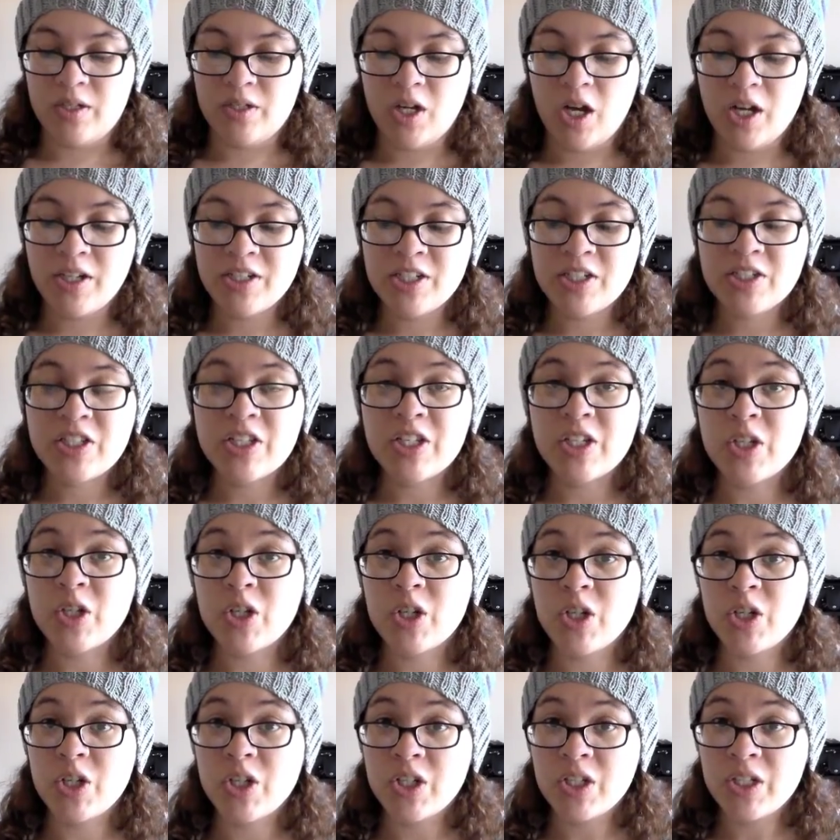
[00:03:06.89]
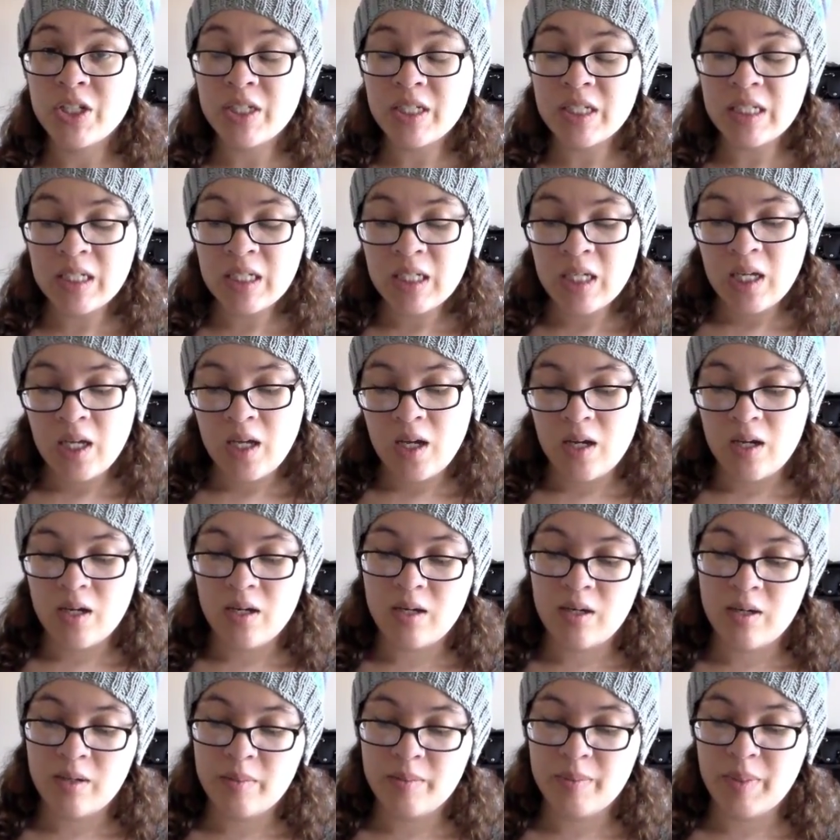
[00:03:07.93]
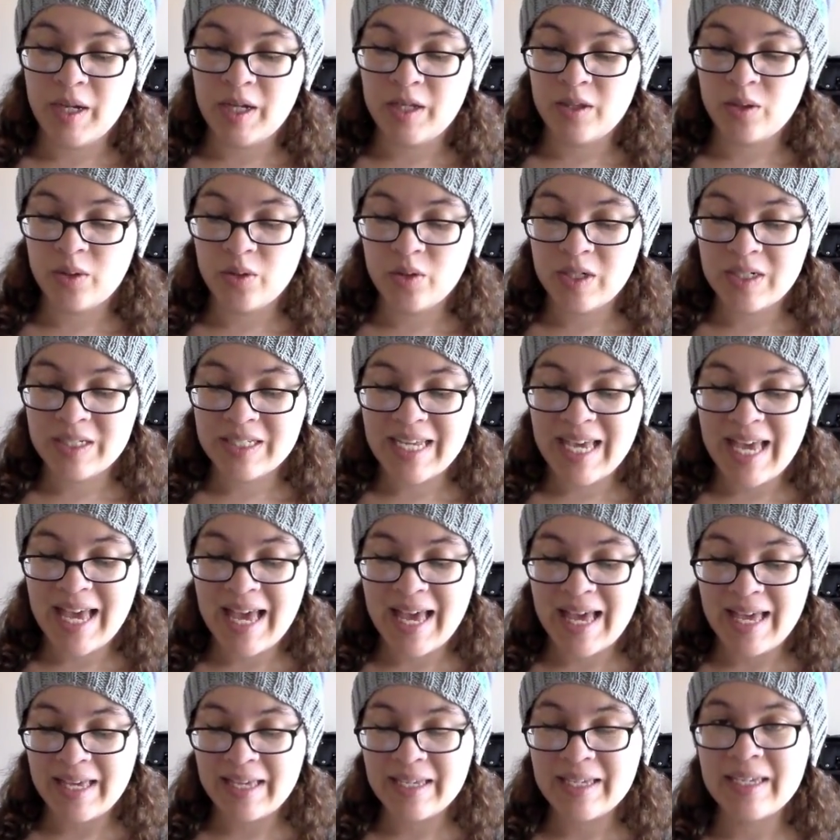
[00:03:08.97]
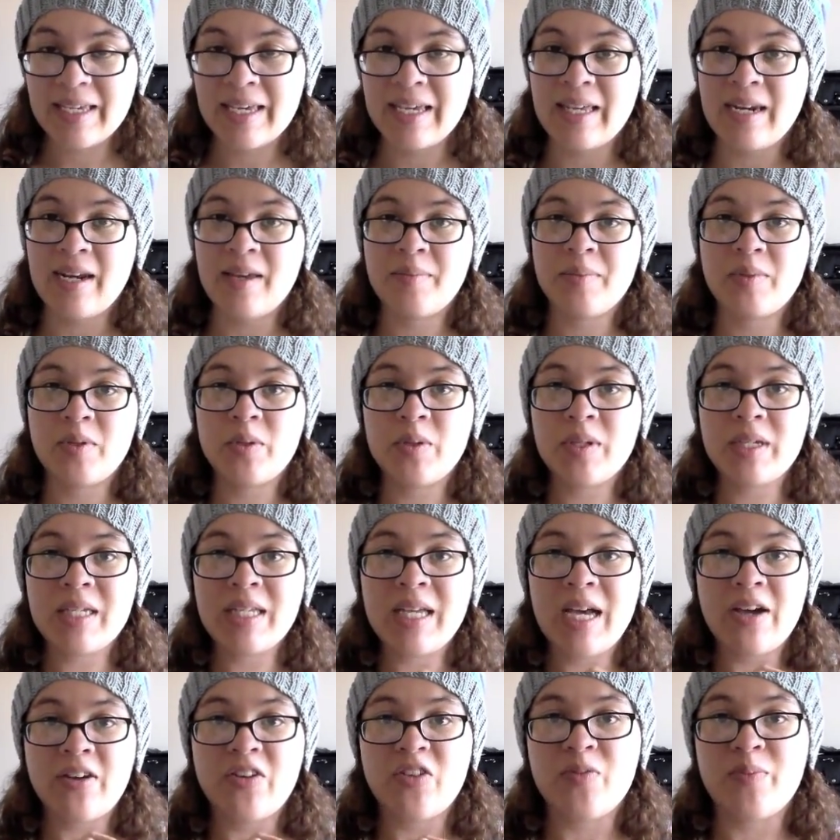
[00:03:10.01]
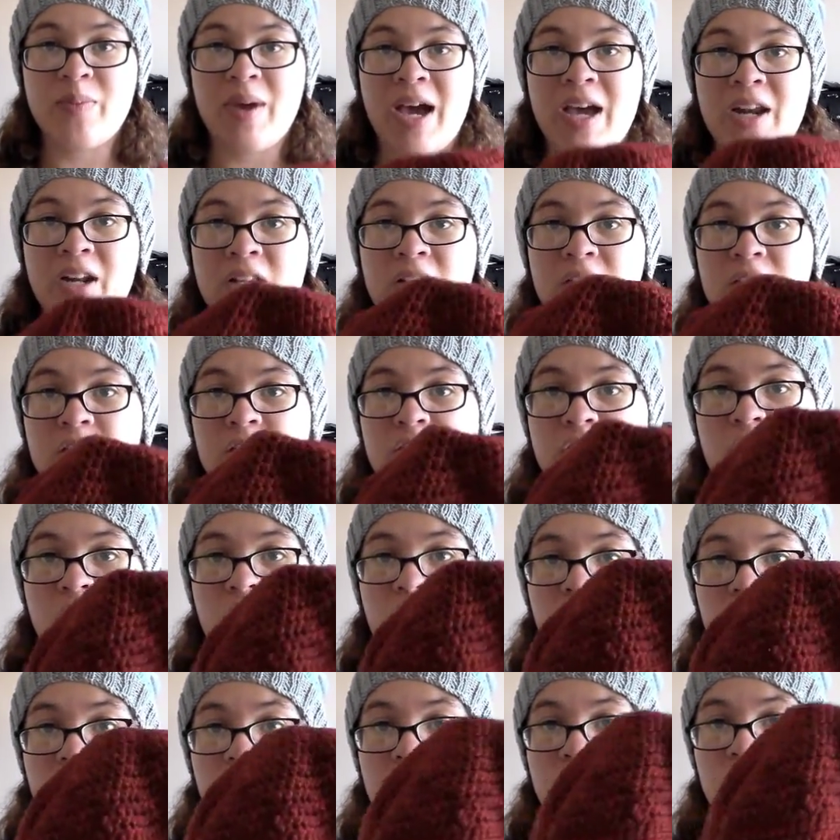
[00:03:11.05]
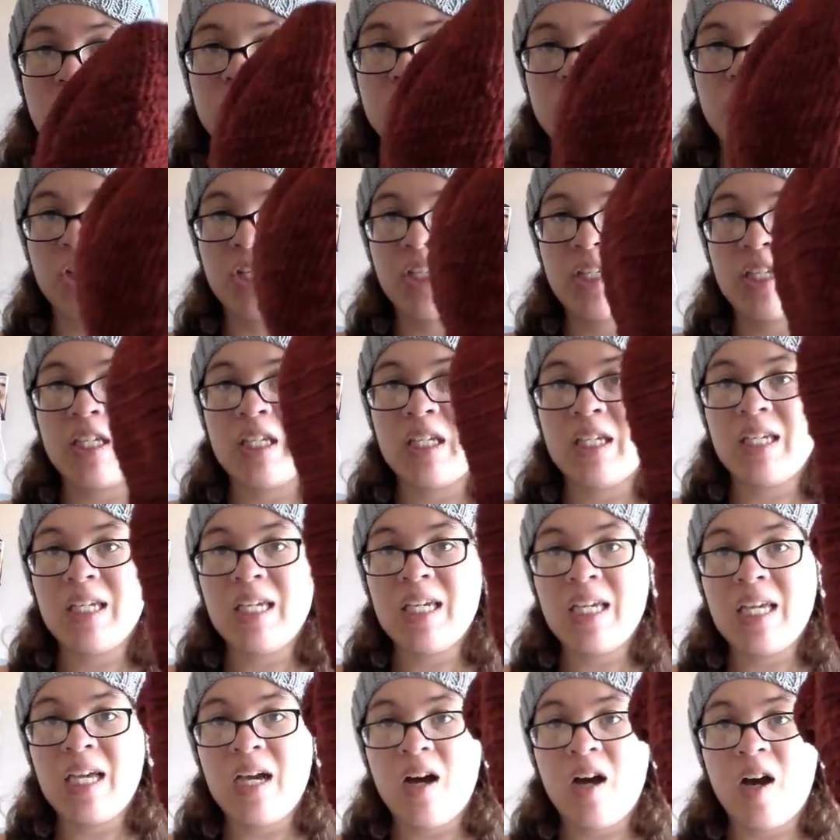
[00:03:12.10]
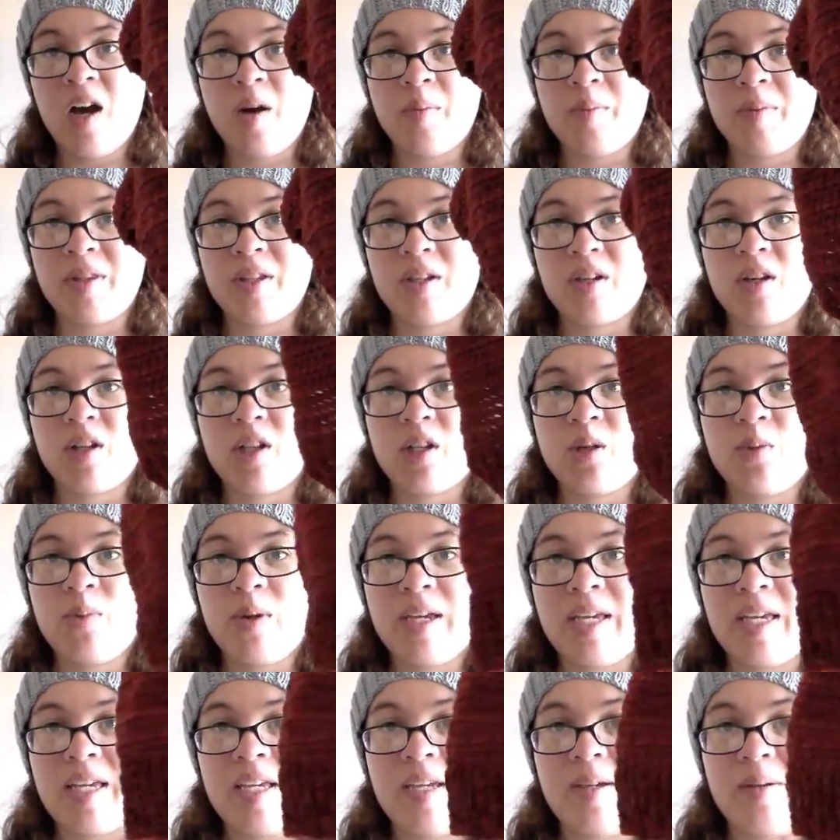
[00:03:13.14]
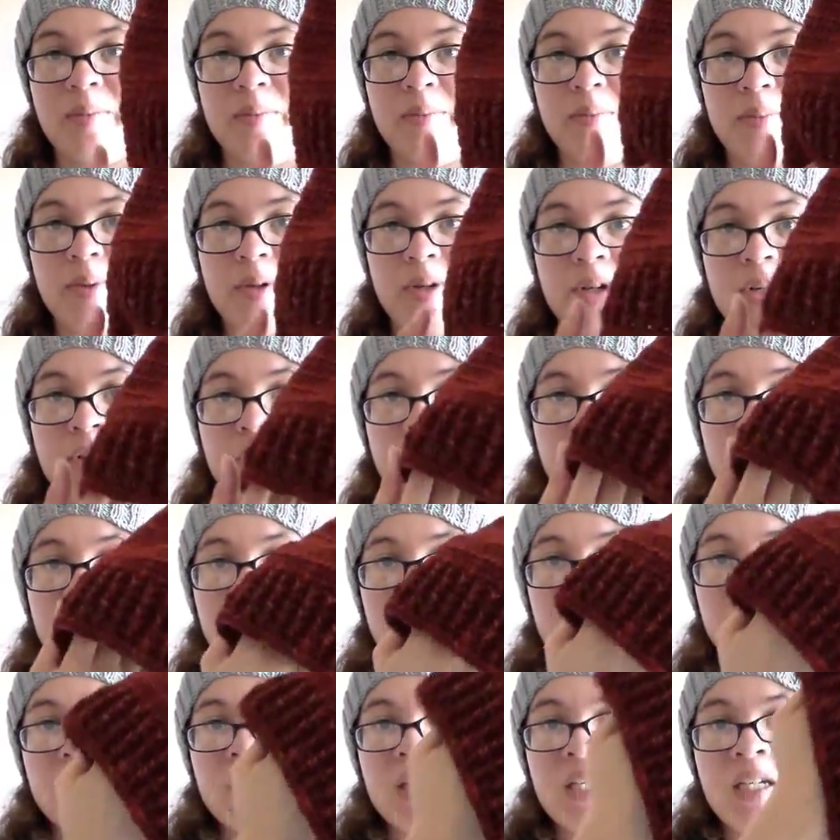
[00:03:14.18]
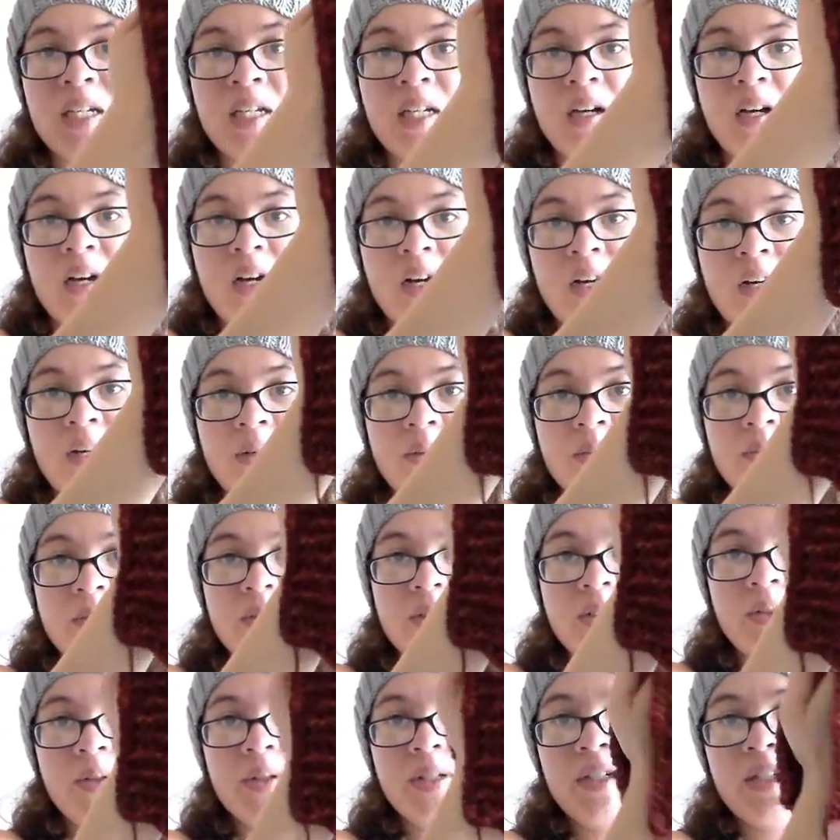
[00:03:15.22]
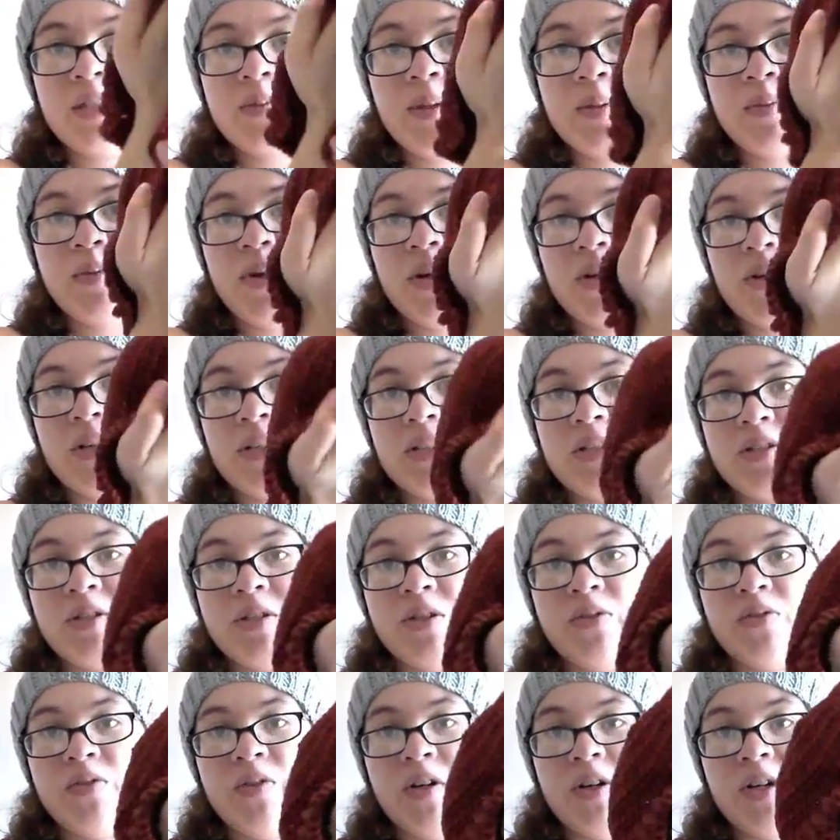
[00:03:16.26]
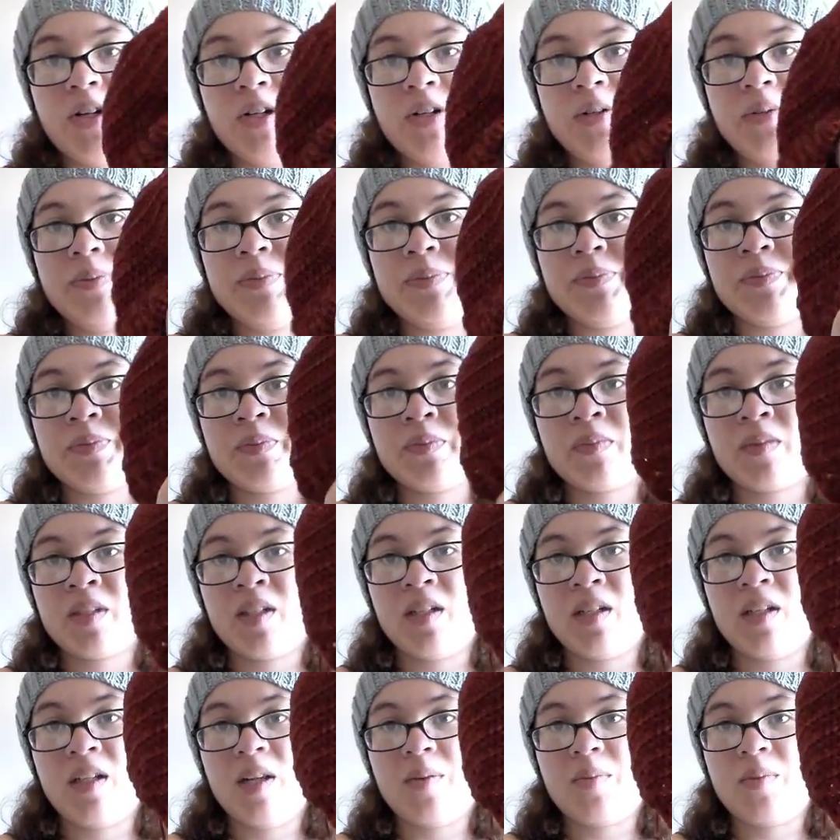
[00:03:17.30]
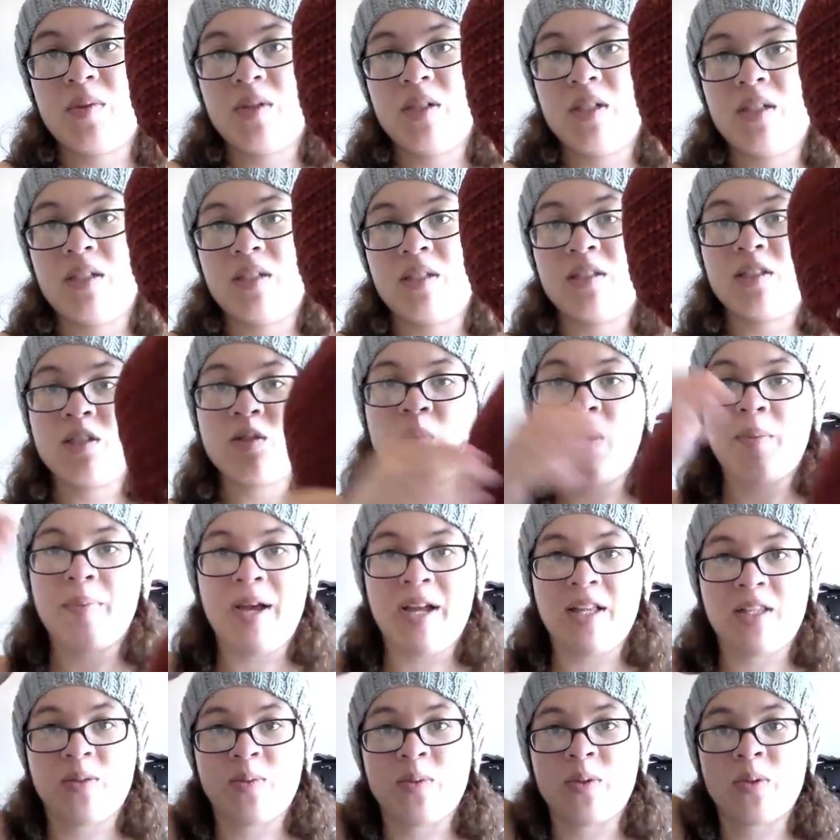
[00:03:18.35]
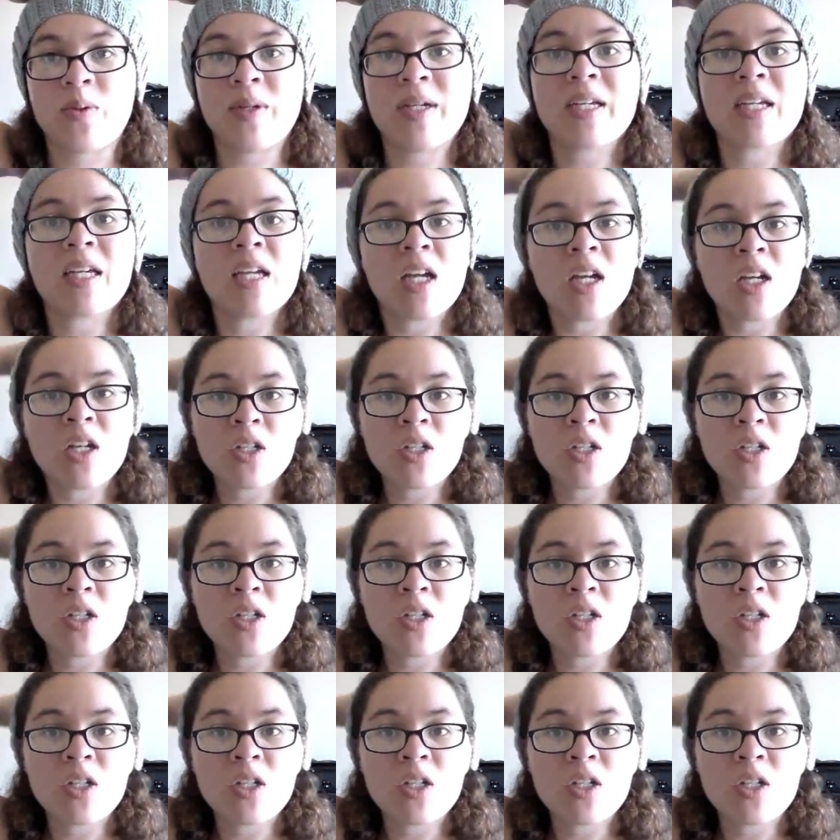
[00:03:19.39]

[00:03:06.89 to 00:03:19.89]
Not Just Any Hood by Laura Tegg, and I'm doing it out of Madeline and Tosh Chunky in the colorway Ember. So here's my progress so far, and I'm gonna swap hats real quick.